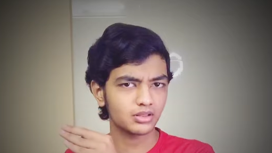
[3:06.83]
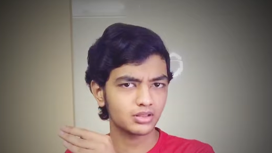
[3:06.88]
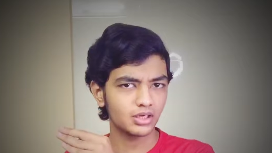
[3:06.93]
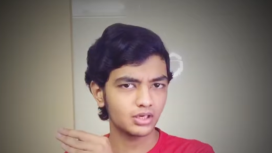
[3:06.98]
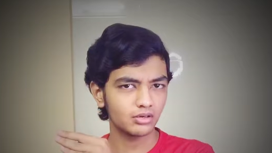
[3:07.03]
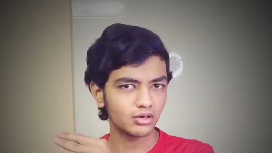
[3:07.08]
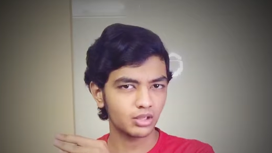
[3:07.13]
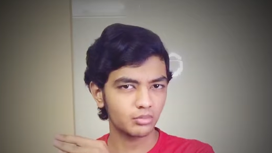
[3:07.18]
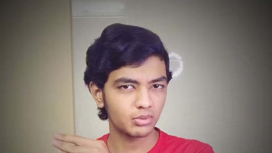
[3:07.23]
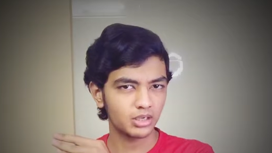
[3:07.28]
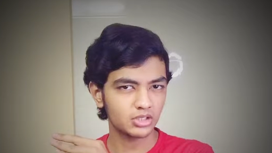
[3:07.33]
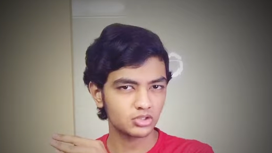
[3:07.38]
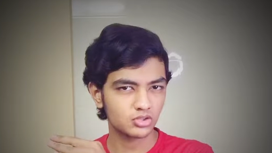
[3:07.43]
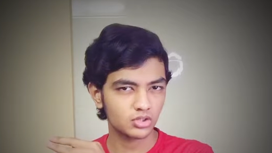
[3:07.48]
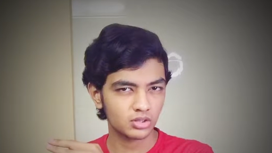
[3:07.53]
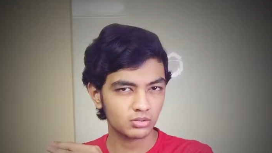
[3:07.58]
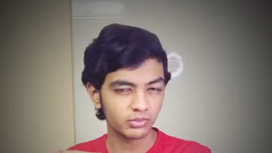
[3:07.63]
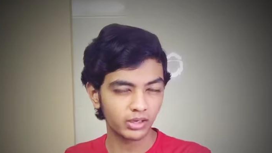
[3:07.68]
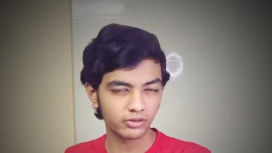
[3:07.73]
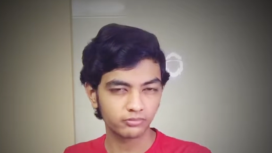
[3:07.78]
centric based
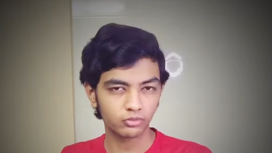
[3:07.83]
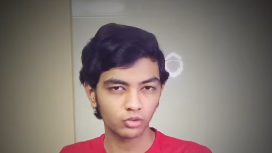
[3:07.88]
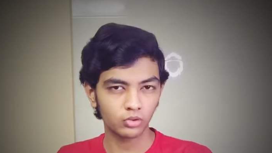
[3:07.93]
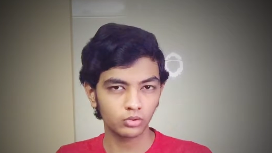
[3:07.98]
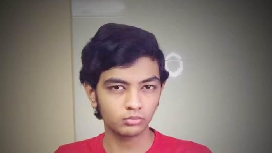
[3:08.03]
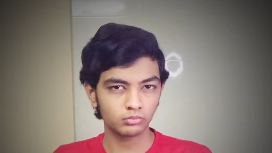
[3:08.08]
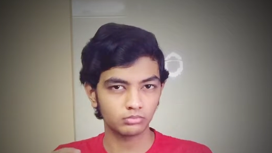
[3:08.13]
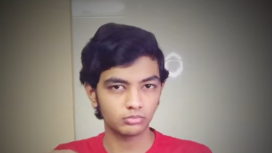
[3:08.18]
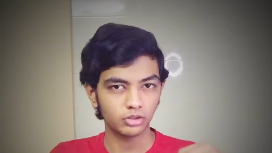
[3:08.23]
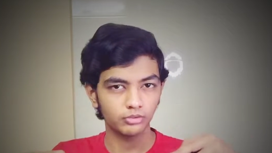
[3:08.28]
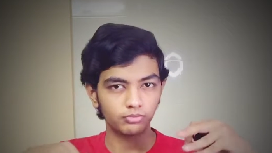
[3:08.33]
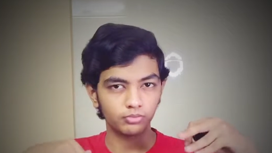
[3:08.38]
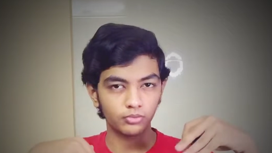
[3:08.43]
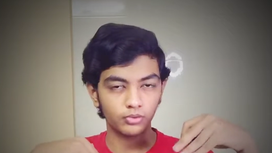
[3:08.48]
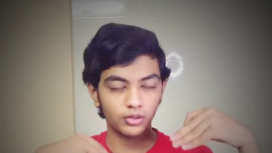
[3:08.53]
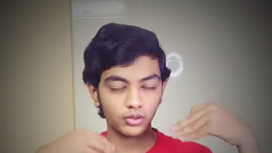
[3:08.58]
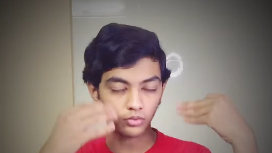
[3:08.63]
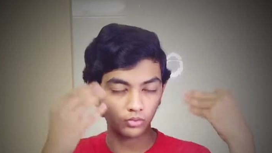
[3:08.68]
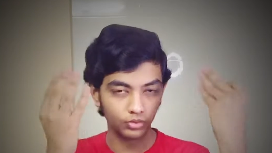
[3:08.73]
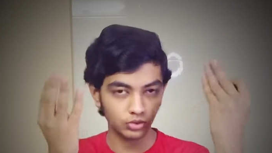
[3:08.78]
smartphone. If you
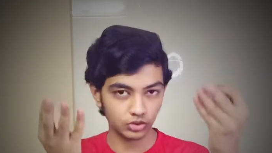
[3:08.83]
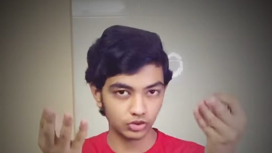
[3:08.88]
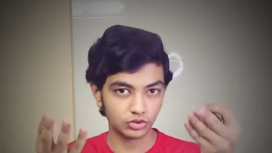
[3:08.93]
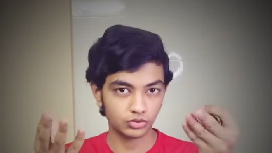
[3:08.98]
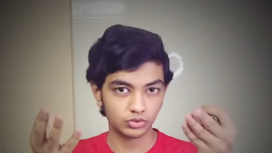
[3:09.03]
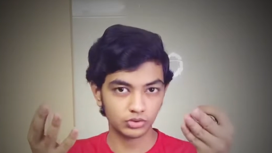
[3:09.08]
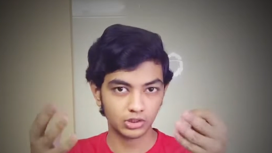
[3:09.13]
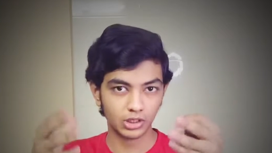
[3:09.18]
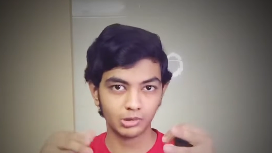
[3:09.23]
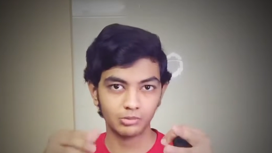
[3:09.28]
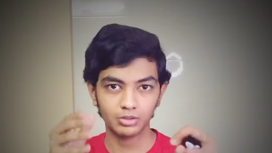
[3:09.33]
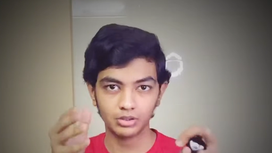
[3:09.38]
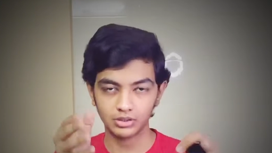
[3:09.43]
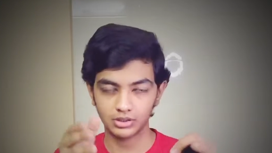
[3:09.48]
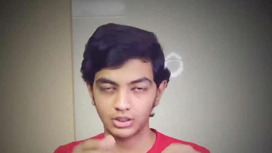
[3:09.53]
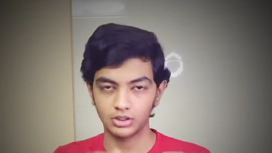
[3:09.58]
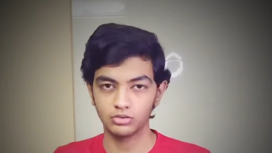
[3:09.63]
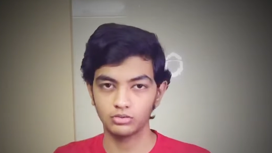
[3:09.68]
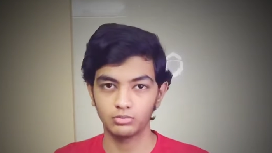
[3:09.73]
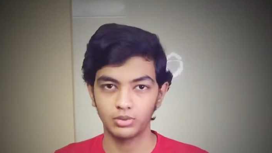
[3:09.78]
are going into the camera,
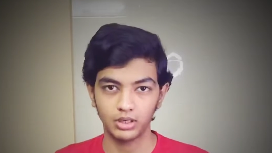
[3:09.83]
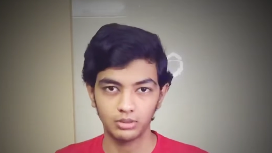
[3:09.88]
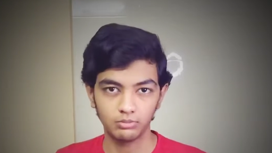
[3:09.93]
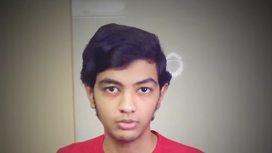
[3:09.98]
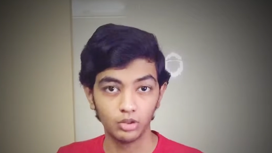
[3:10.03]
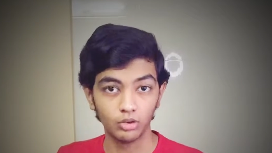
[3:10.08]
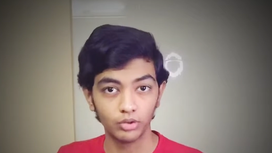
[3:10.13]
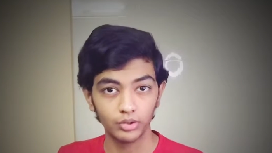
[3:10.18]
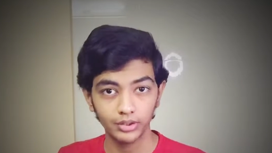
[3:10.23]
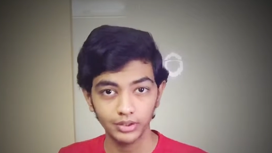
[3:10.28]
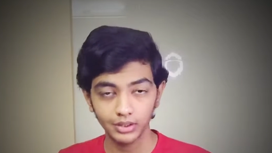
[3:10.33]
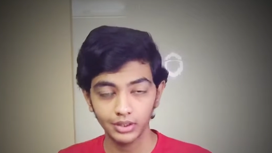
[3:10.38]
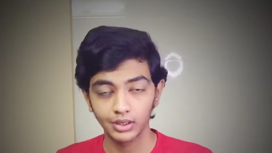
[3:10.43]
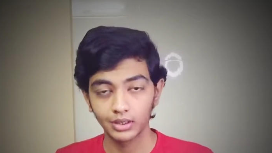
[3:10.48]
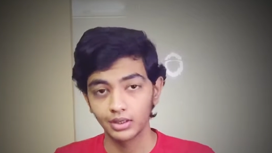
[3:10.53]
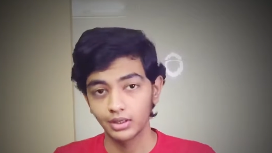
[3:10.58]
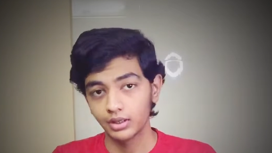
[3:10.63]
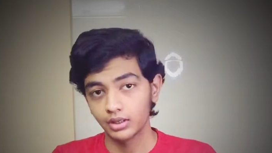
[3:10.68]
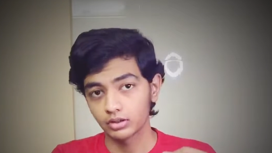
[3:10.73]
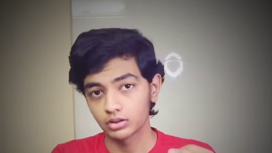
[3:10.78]
then you might be knowing.
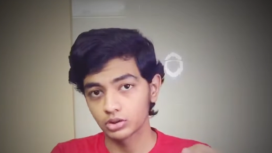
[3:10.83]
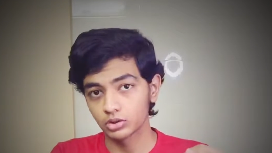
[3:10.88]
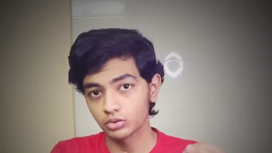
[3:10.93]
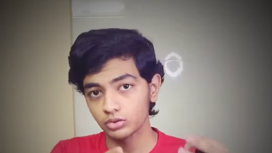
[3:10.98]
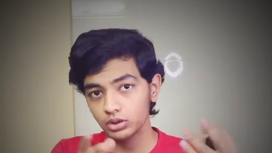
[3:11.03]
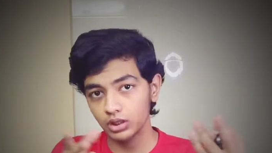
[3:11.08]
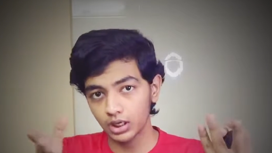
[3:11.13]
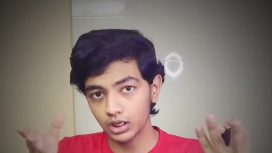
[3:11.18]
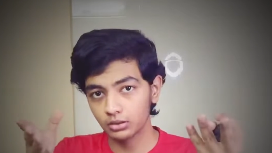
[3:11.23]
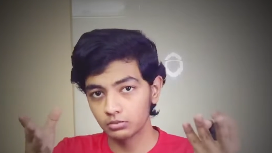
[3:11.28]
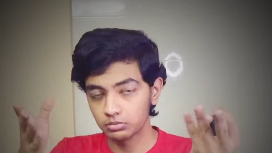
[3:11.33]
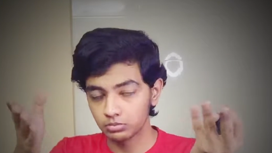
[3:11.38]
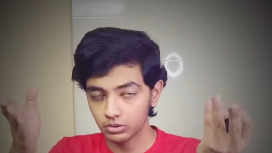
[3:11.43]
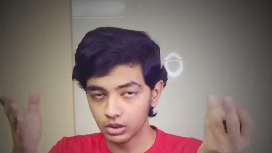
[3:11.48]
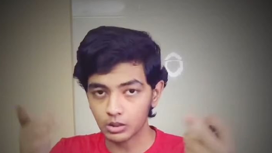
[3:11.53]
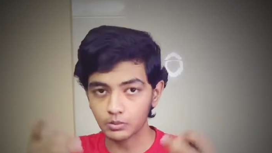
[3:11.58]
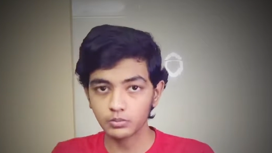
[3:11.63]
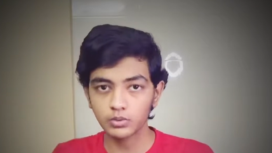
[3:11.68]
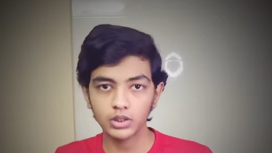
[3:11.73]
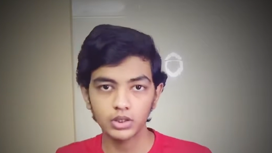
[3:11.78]
So yeah,
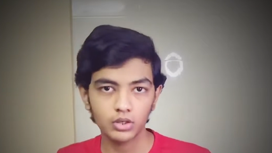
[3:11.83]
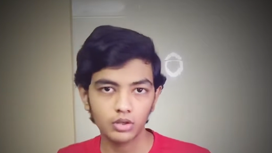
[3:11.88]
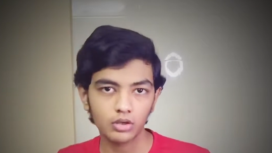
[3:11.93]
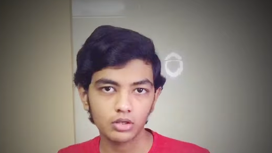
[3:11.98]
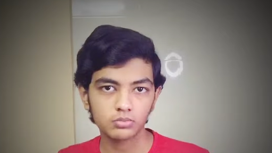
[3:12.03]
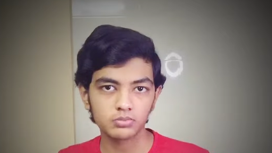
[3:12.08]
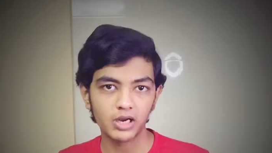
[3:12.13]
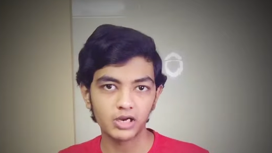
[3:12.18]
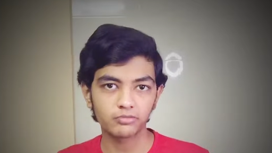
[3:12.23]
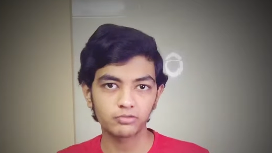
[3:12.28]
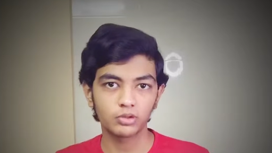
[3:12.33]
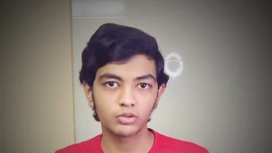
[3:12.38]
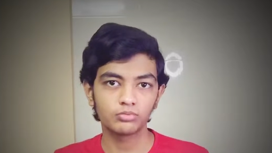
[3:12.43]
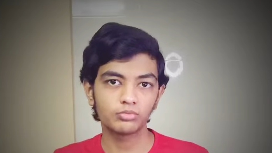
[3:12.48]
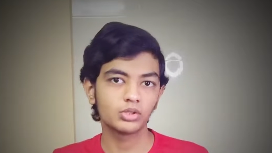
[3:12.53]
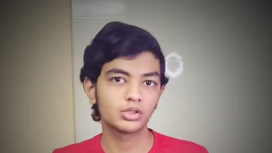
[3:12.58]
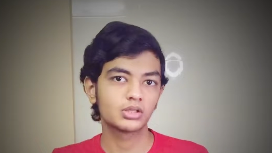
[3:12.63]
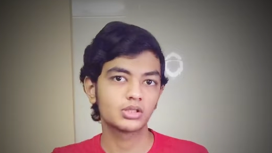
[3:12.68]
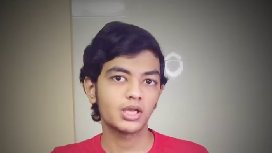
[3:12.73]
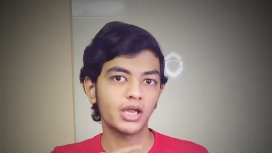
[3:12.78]
upgrade your smartphone
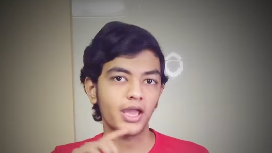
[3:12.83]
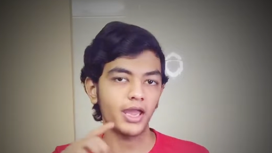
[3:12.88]
with the